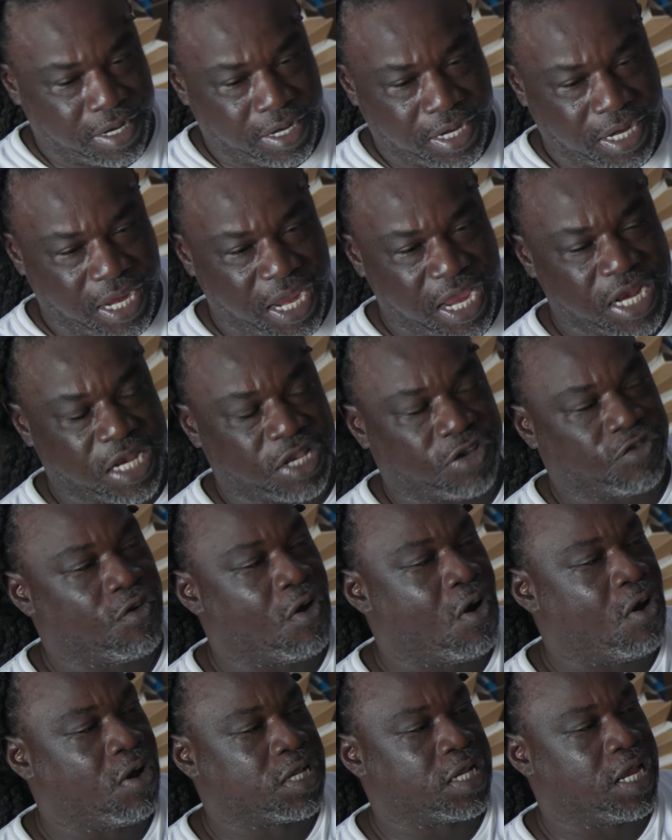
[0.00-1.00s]
ain't as
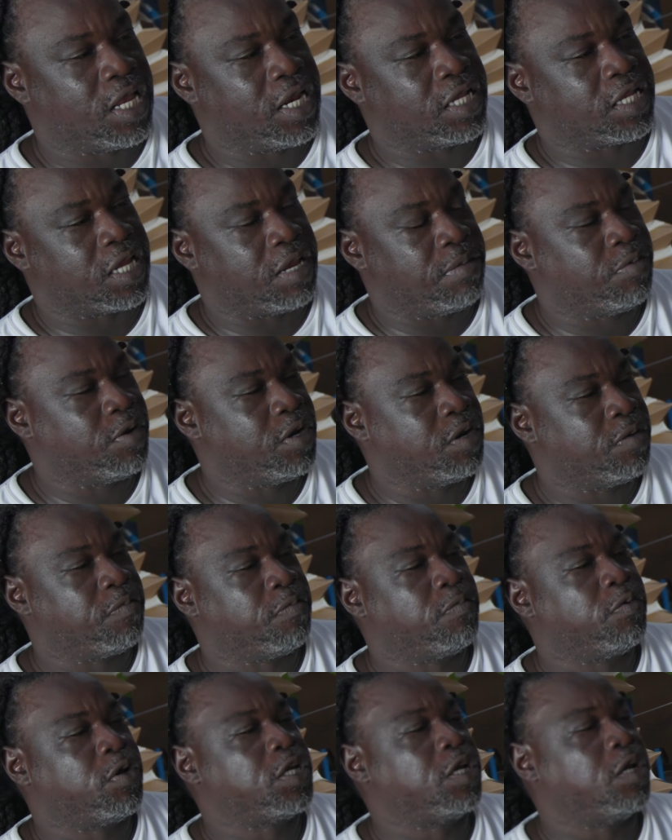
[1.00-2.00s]
strong as like this. I
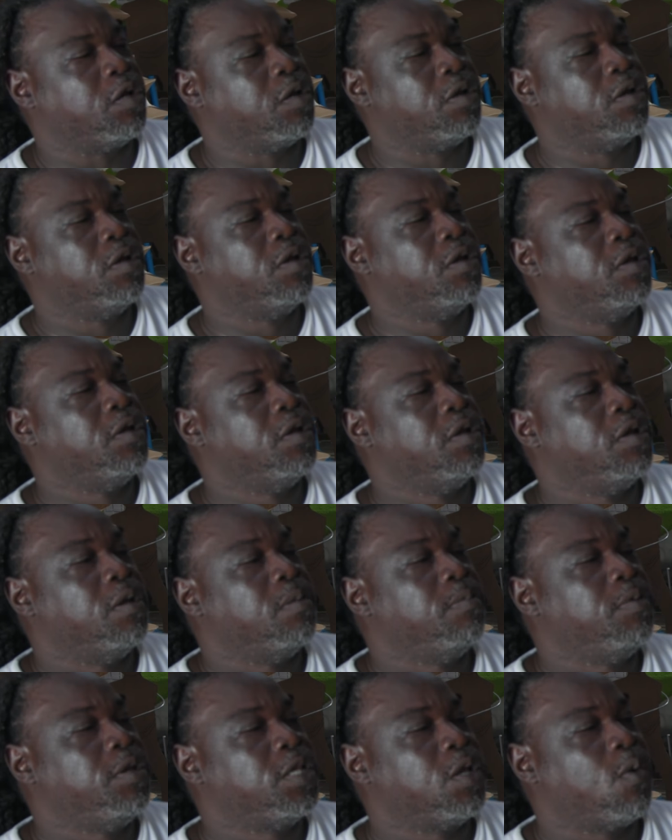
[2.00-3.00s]
push a
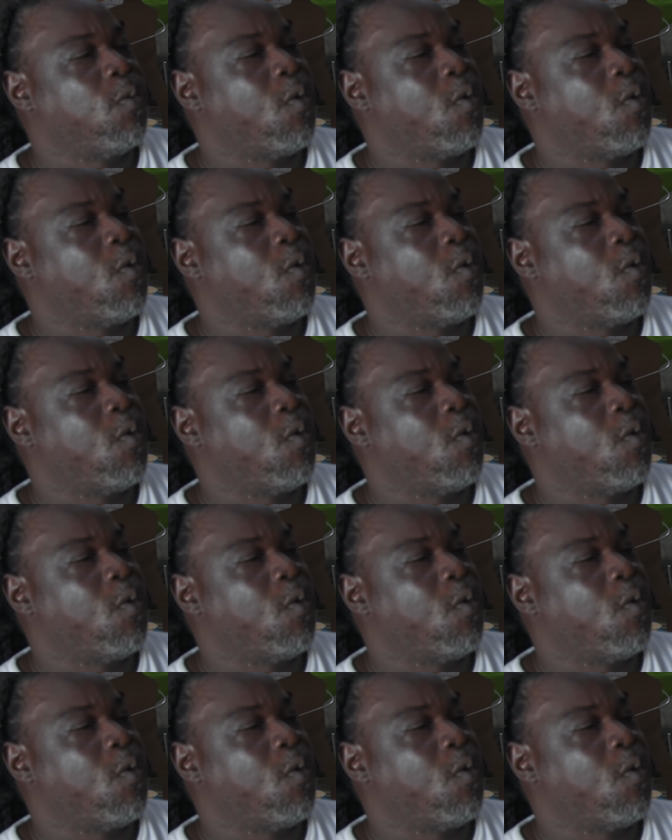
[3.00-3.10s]
piece of